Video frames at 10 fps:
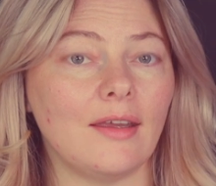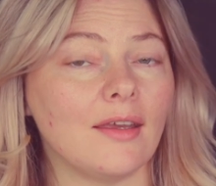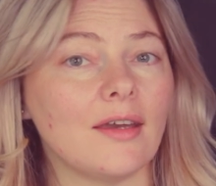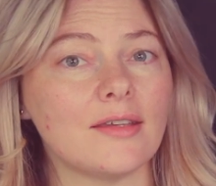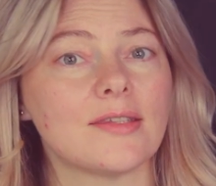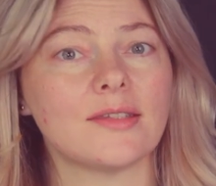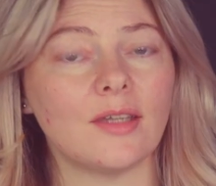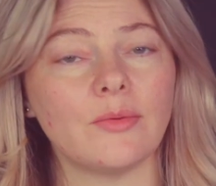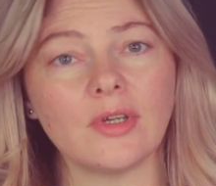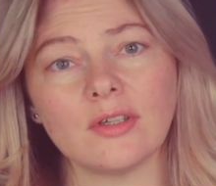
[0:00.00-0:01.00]
Hey guys,
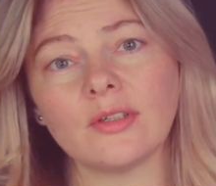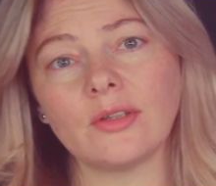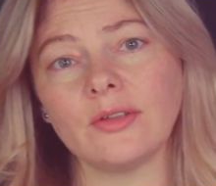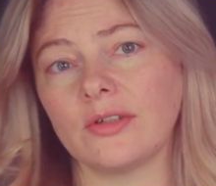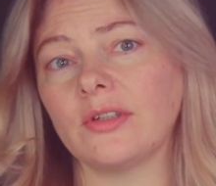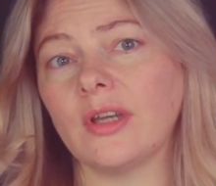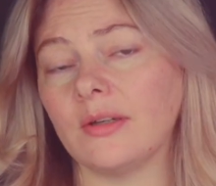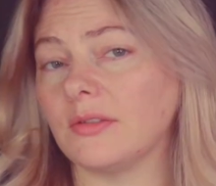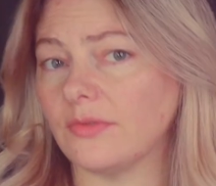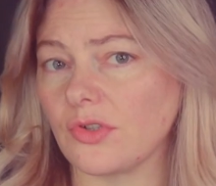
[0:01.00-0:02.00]
today we're going to learn how
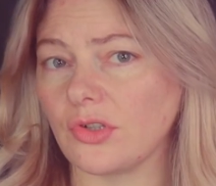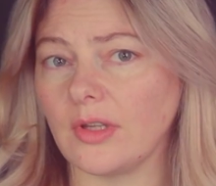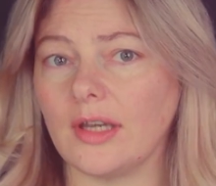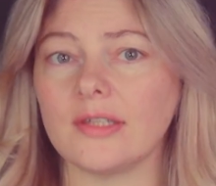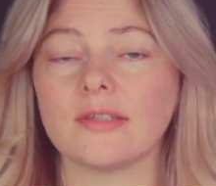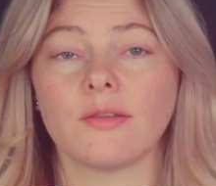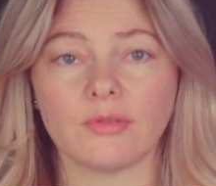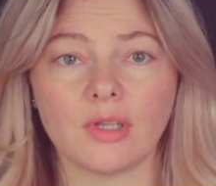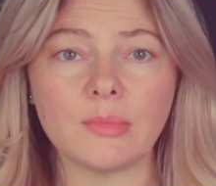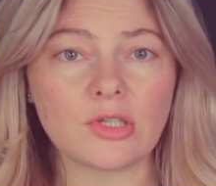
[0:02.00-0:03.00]
to visualize
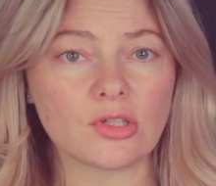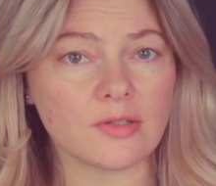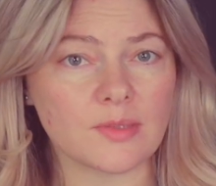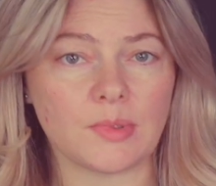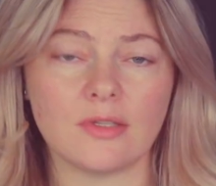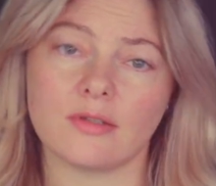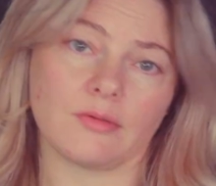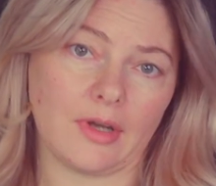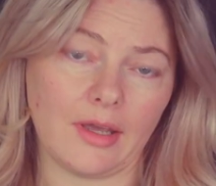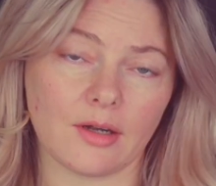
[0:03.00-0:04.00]
three-dimensional spins
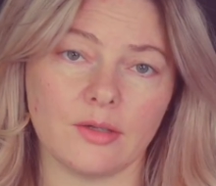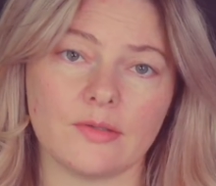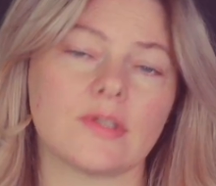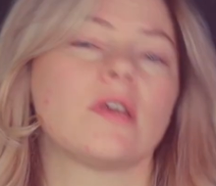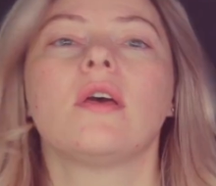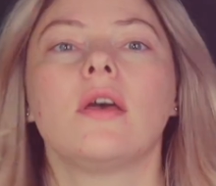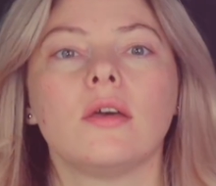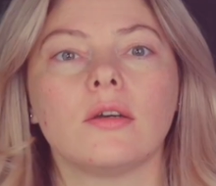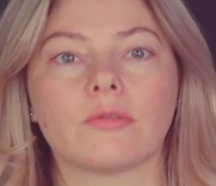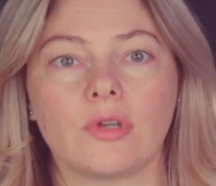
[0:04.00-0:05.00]
or arrows
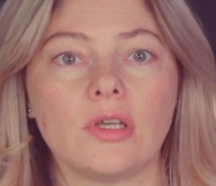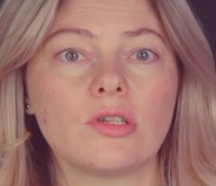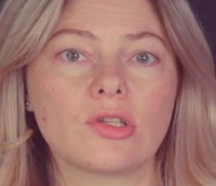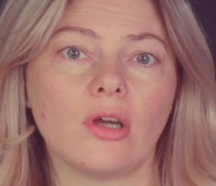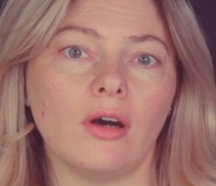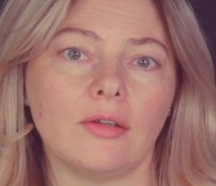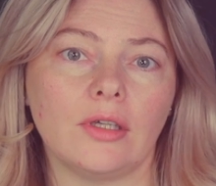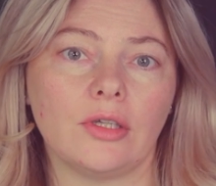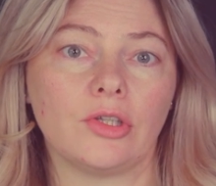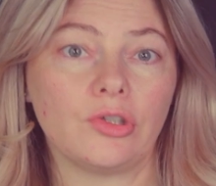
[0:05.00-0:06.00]
arranged on
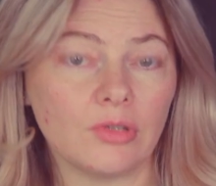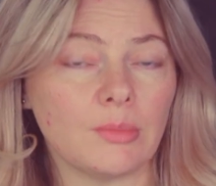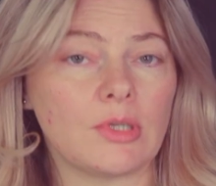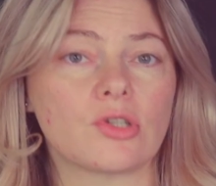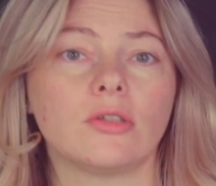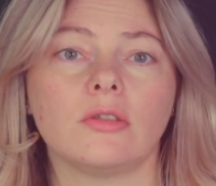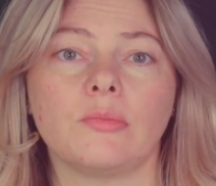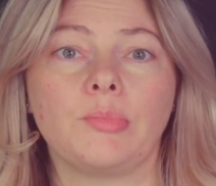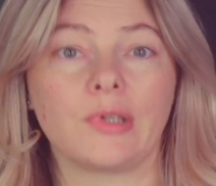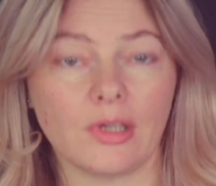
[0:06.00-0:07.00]
a two-dimensional
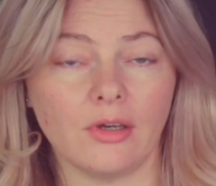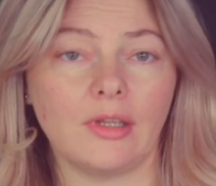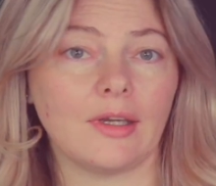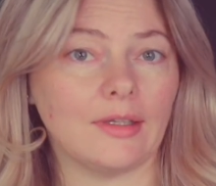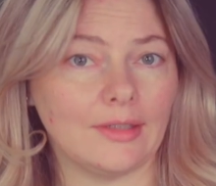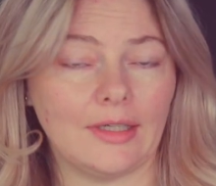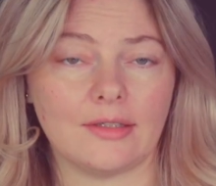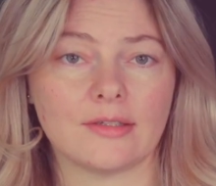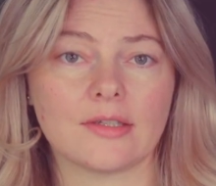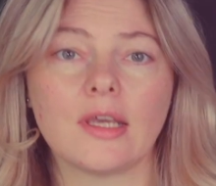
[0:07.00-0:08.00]
periodic
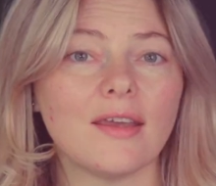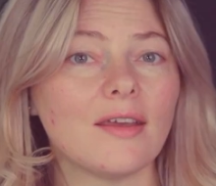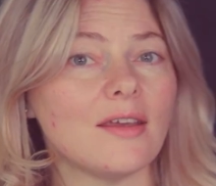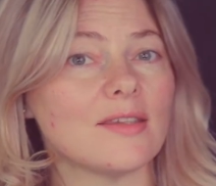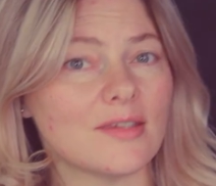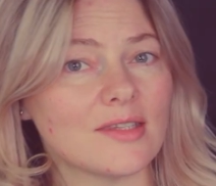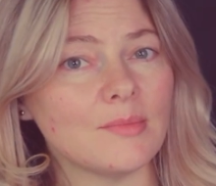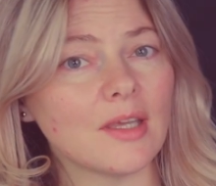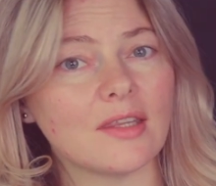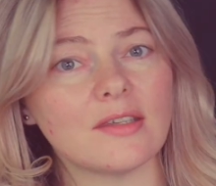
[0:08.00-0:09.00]
lattice. A system
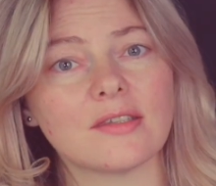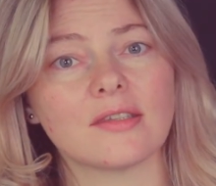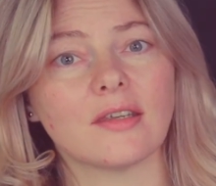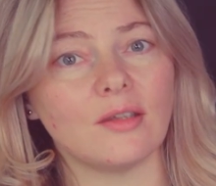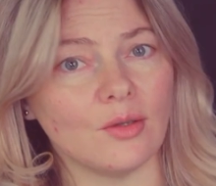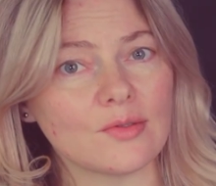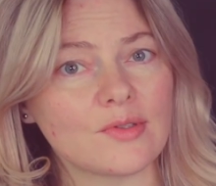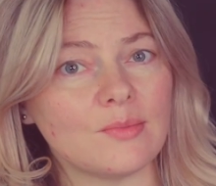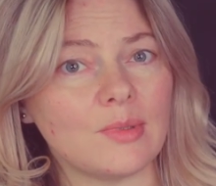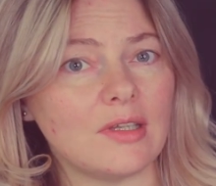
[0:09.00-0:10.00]
like this can
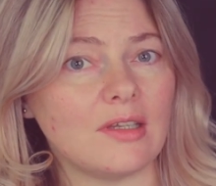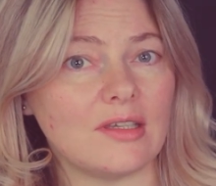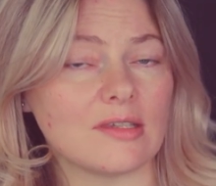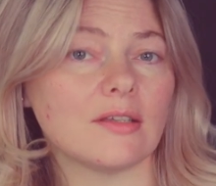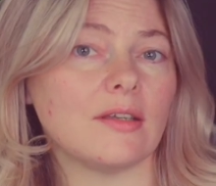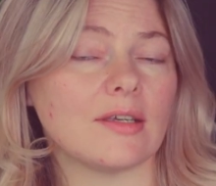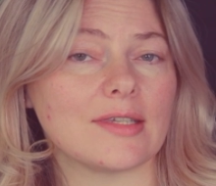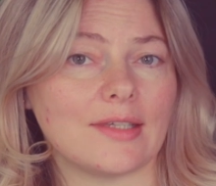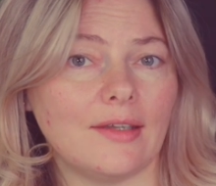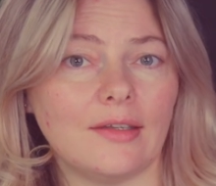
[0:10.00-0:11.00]
also be easily
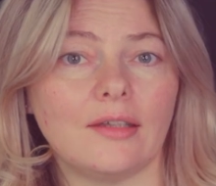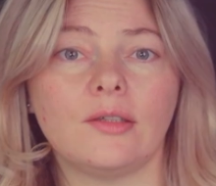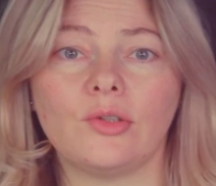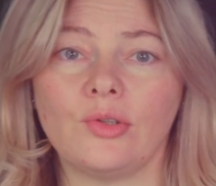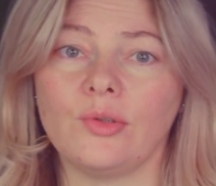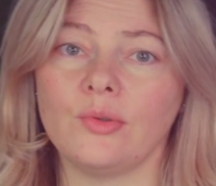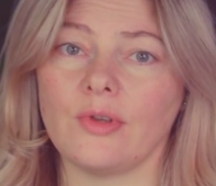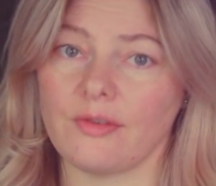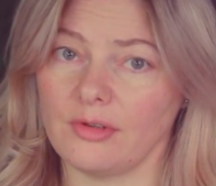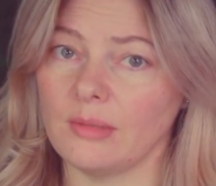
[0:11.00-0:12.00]
extended to
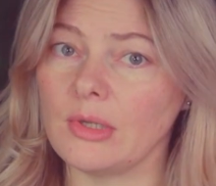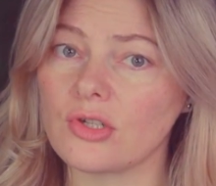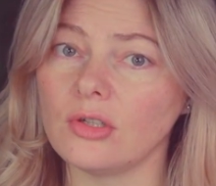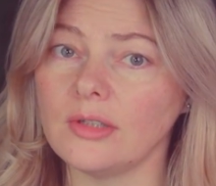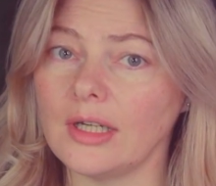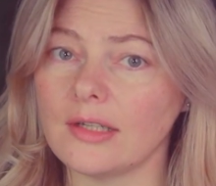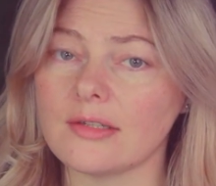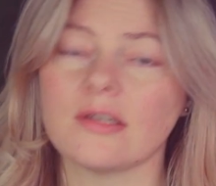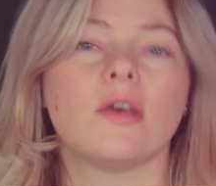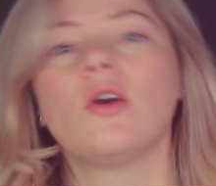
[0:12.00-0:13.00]
three-dimensional
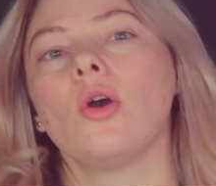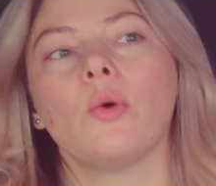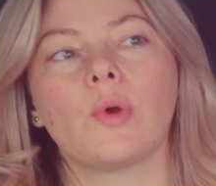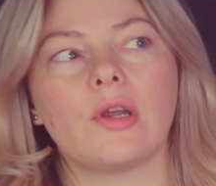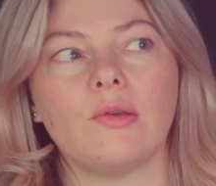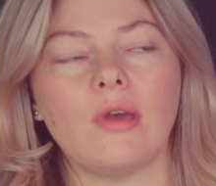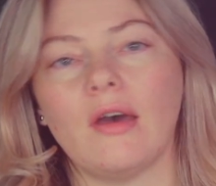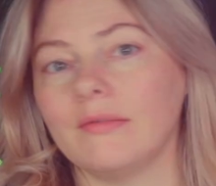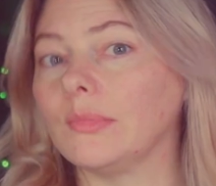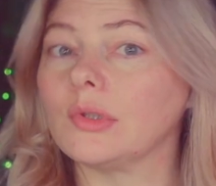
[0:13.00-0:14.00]
lattice where you
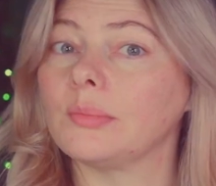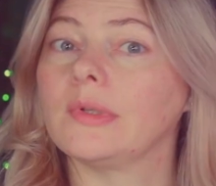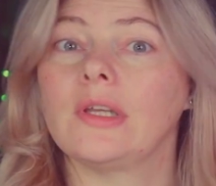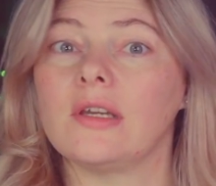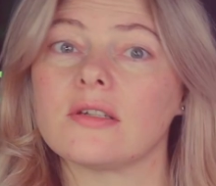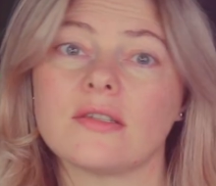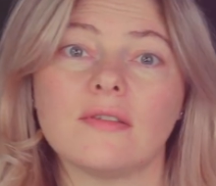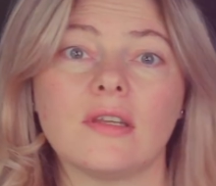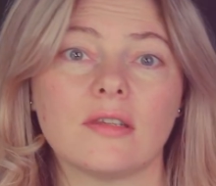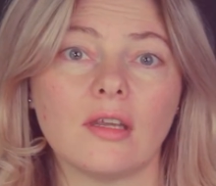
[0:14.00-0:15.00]
have multiple layers of
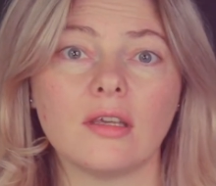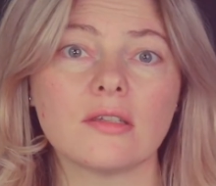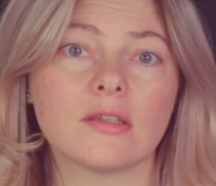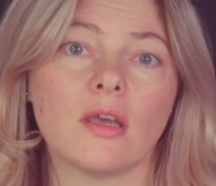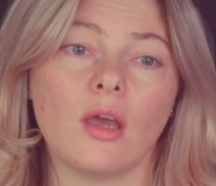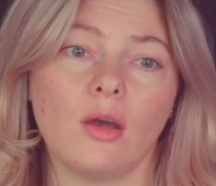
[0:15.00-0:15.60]
these things